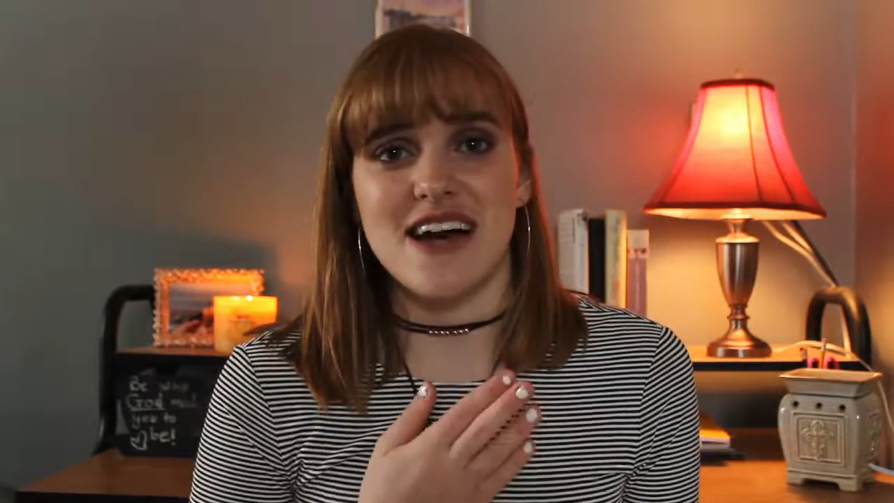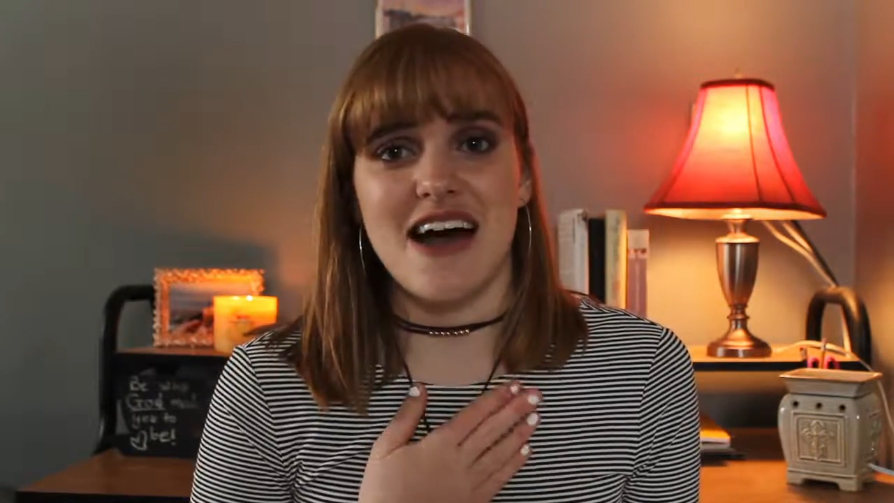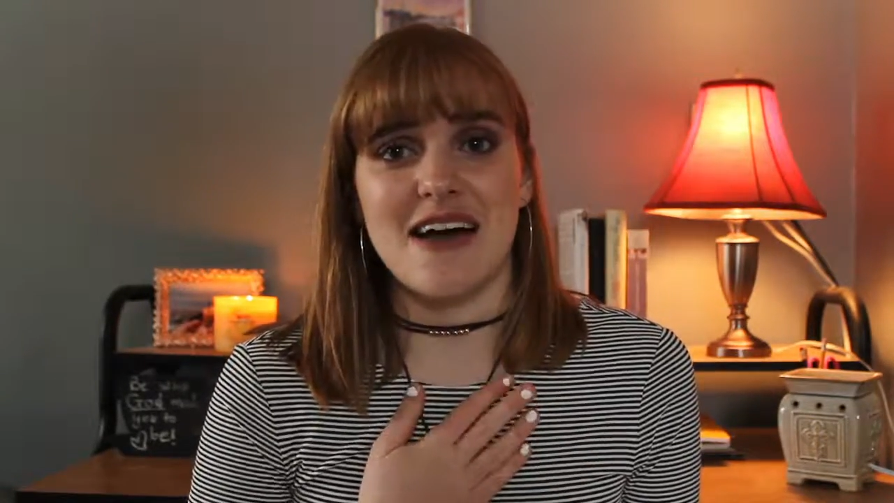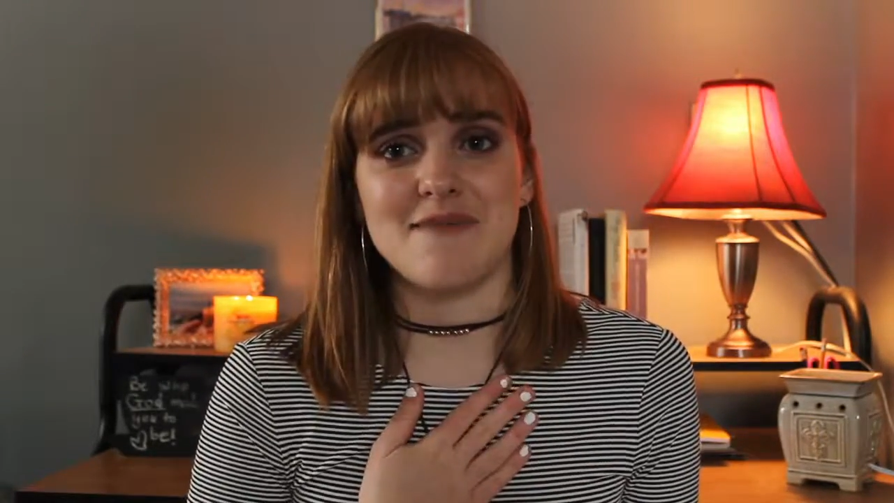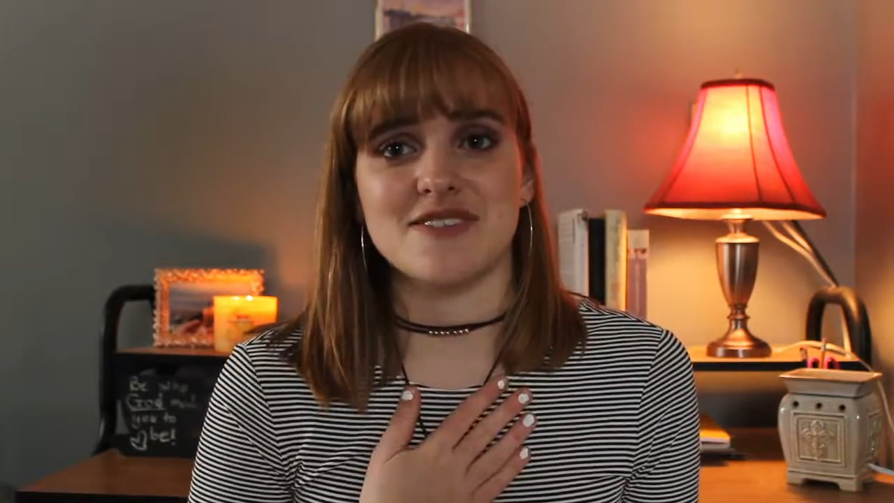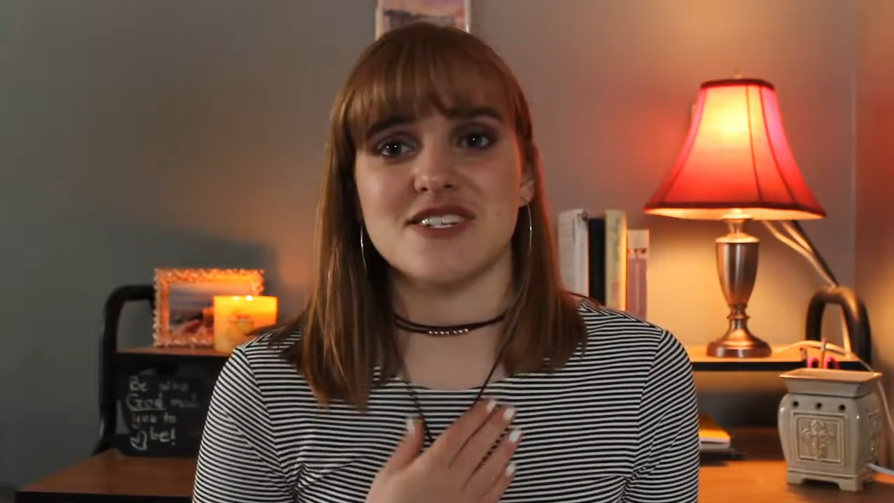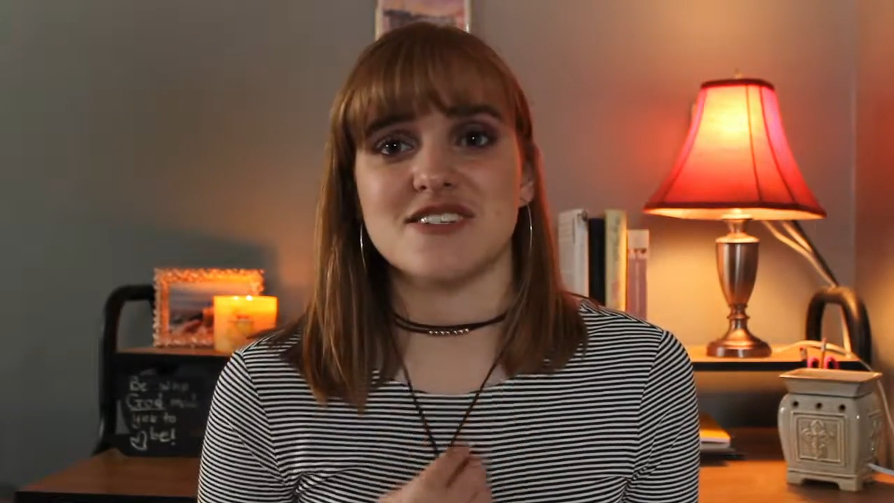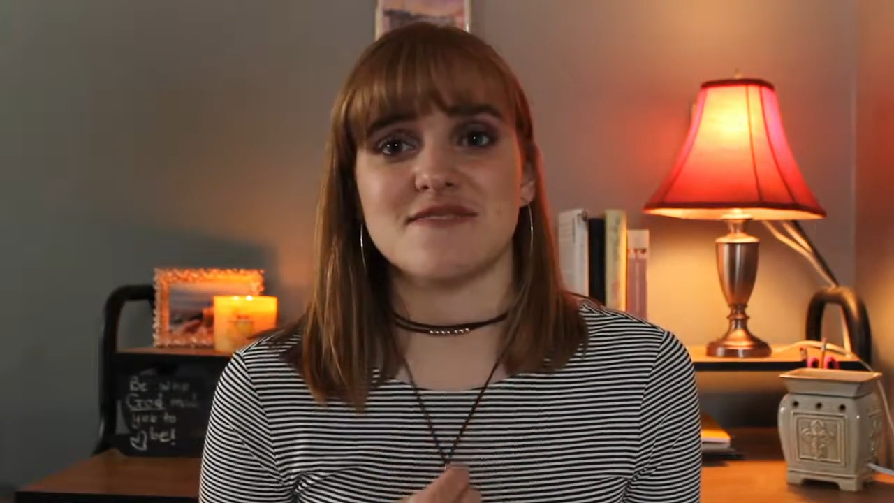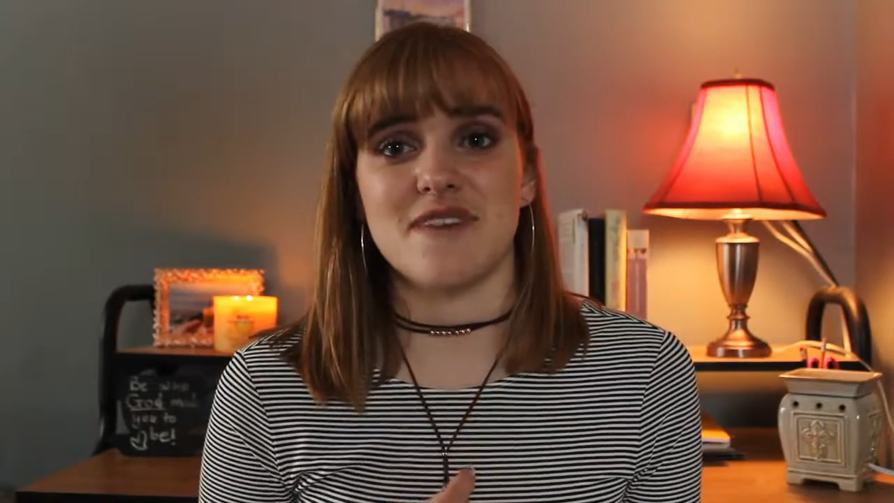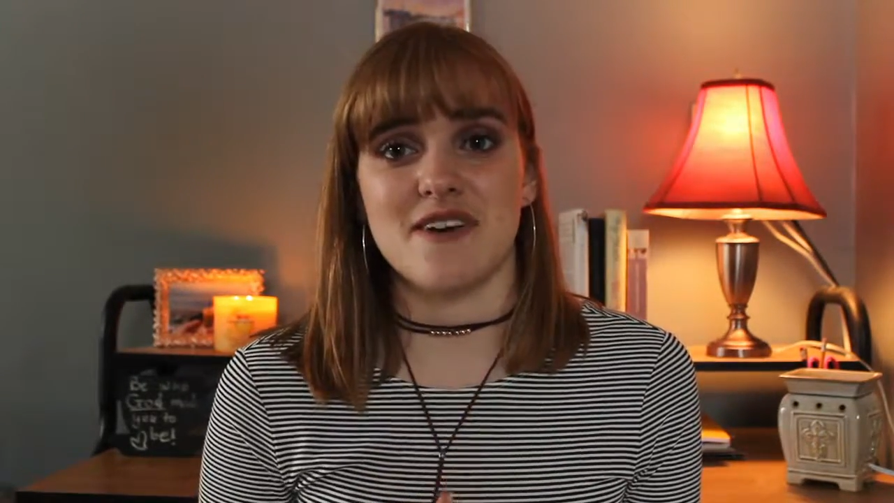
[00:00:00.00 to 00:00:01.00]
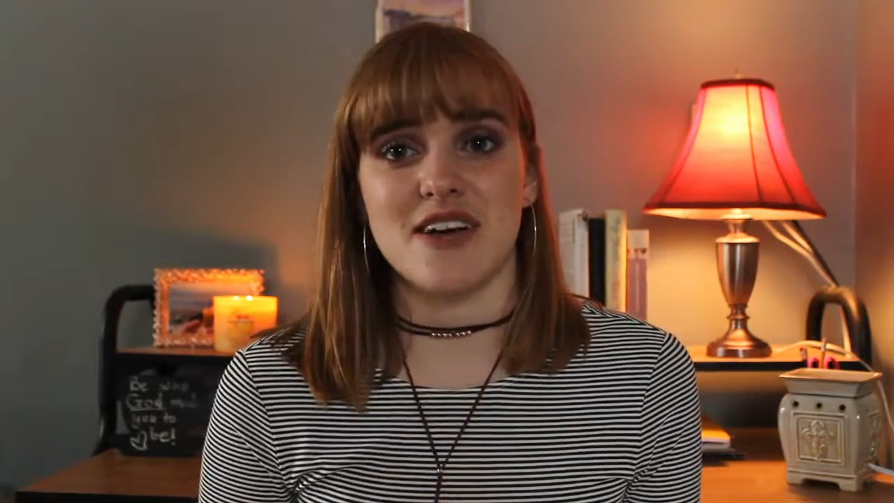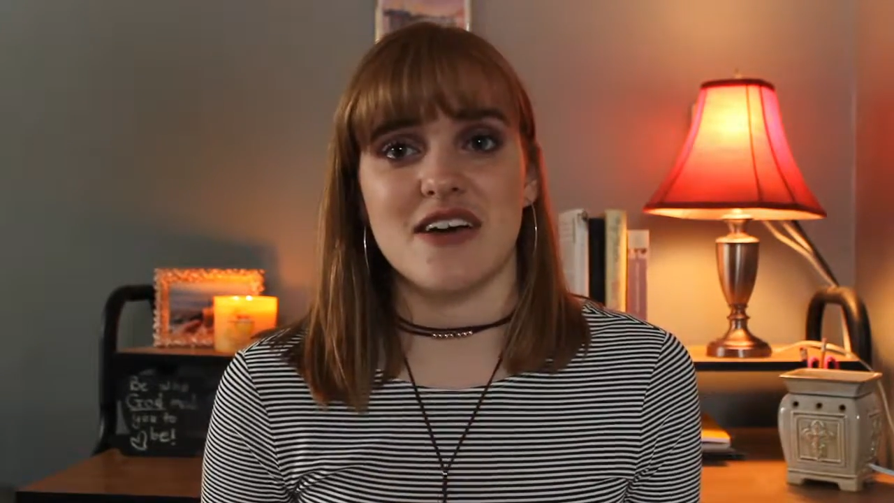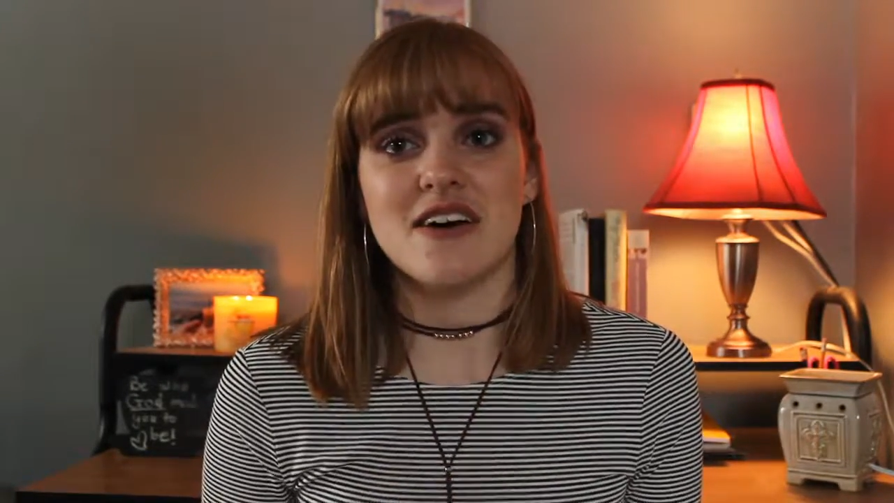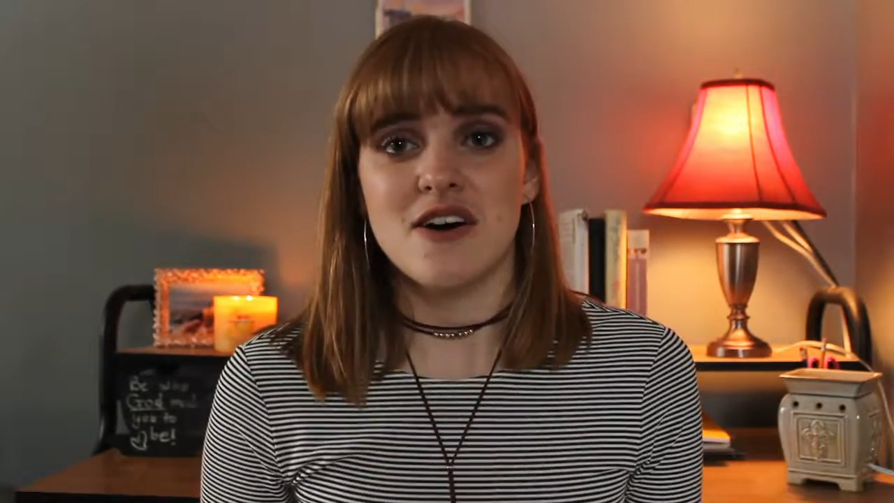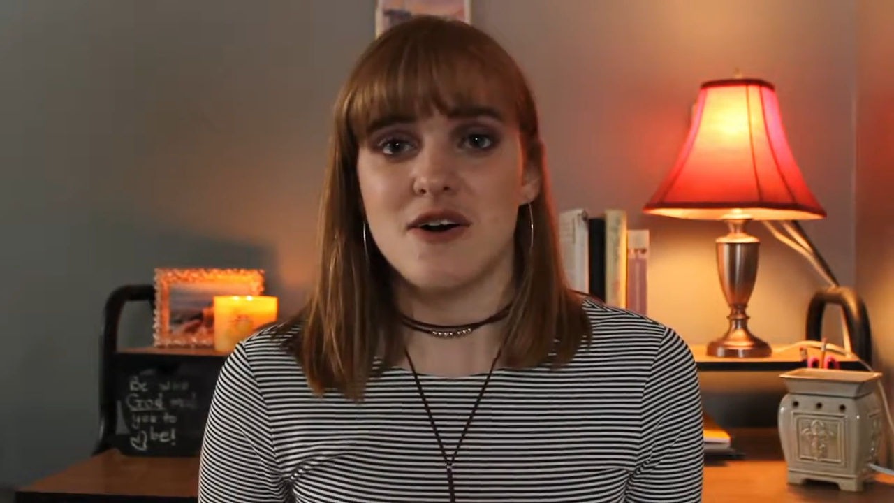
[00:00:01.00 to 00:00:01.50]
time, and she's just very